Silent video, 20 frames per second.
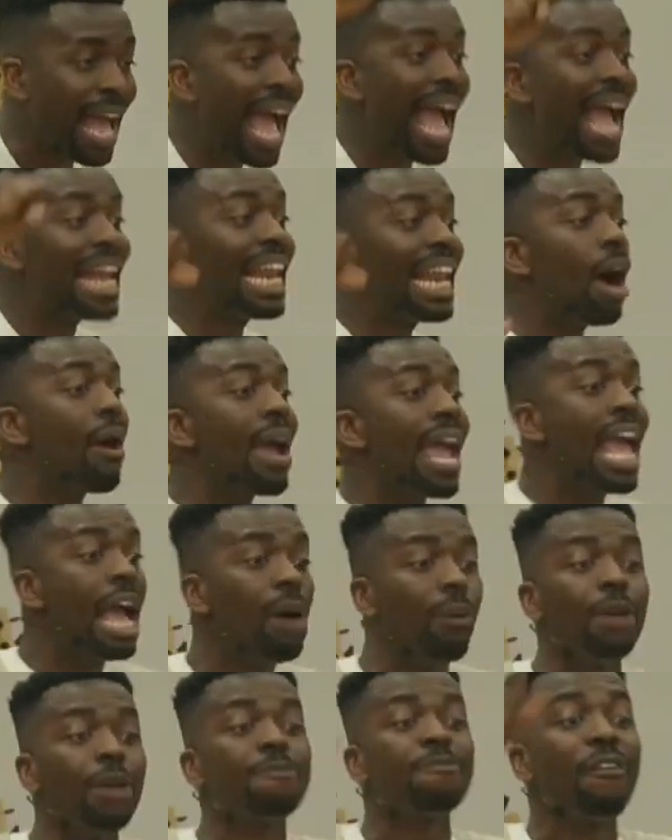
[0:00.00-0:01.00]
And now
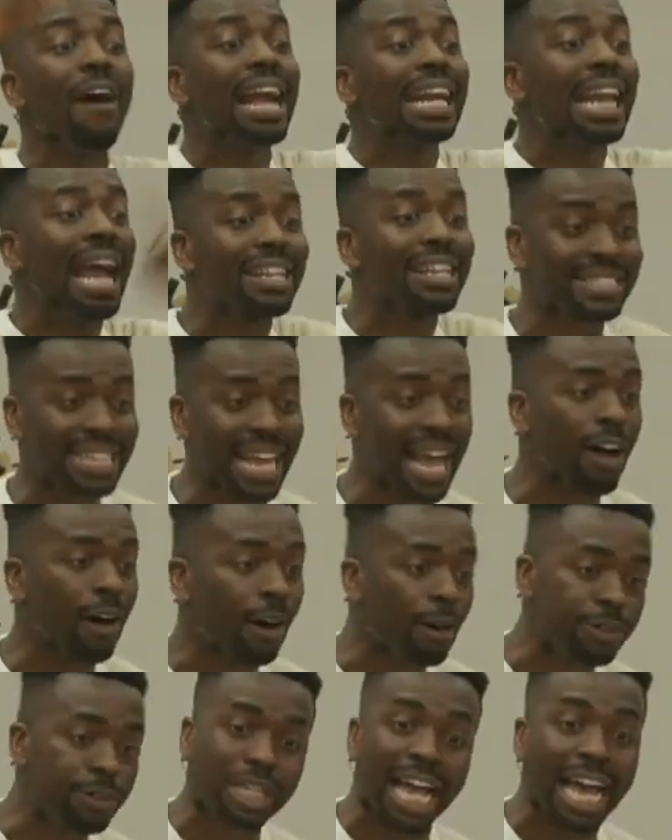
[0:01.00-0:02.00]
here we find
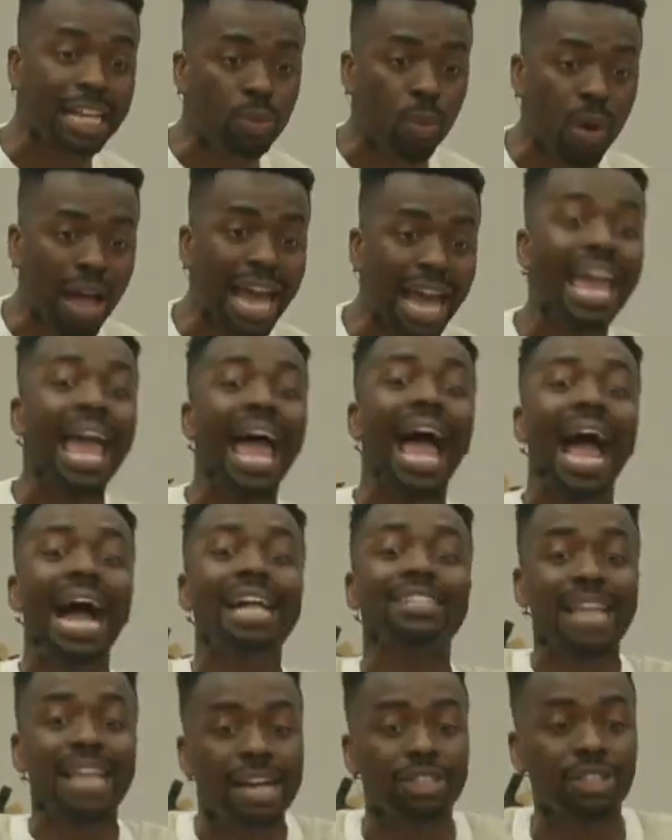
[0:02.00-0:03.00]
ourselves, guess where?
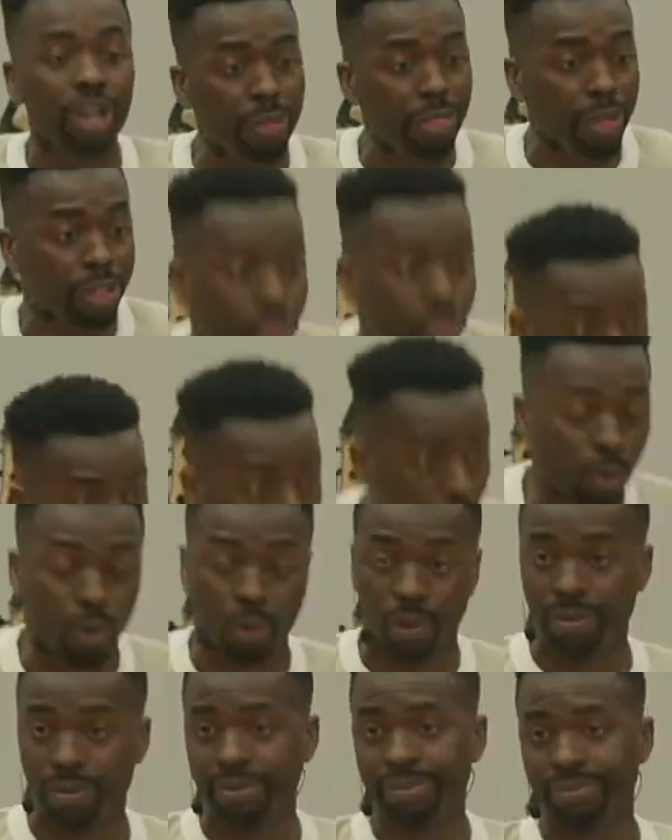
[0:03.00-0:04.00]
At another
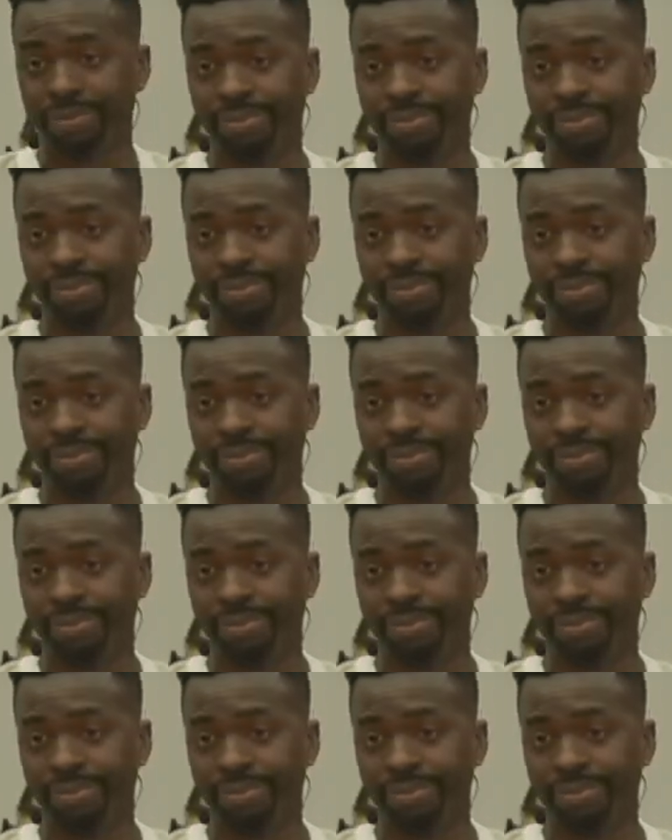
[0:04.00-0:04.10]
school.